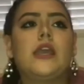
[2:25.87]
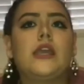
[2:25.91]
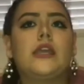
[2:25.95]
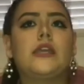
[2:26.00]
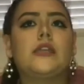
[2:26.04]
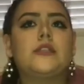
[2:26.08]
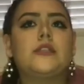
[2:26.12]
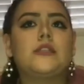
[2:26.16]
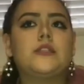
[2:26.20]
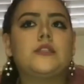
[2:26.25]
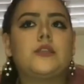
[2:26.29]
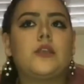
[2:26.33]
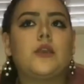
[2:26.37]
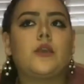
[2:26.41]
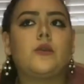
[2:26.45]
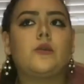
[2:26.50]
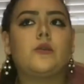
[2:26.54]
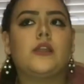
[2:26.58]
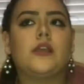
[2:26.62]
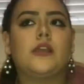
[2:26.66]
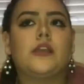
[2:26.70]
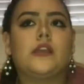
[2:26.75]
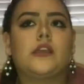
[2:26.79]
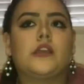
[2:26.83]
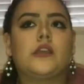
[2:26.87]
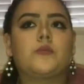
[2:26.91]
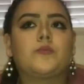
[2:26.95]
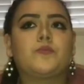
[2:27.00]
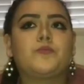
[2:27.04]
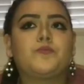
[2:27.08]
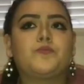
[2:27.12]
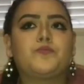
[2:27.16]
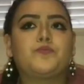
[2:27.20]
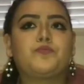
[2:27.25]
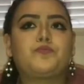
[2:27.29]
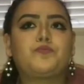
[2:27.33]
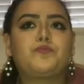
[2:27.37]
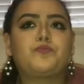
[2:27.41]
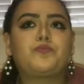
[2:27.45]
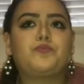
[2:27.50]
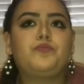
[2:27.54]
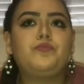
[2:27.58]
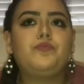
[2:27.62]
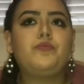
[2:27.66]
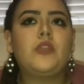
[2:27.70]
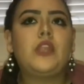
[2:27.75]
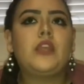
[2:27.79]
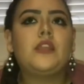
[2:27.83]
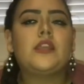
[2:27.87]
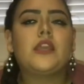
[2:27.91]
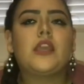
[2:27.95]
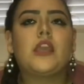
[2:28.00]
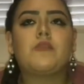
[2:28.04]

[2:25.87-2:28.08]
And so like they